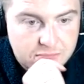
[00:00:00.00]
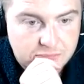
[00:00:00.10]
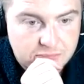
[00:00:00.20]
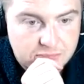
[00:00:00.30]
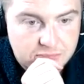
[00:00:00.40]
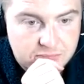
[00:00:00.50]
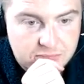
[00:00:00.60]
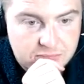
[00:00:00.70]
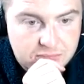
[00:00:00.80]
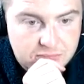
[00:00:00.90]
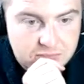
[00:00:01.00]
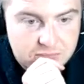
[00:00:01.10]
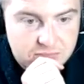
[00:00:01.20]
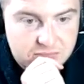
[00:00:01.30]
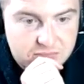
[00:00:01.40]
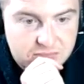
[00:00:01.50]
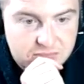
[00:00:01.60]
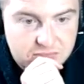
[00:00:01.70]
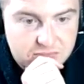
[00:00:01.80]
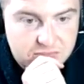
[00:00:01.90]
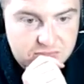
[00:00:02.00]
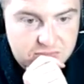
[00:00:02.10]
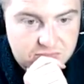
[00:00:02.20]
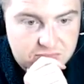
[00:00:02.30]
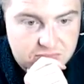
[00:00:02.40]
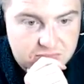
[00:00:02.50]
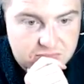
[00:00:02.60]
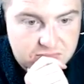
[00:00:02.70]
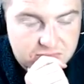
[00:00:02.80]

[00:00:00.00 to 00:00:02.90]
(not speaking)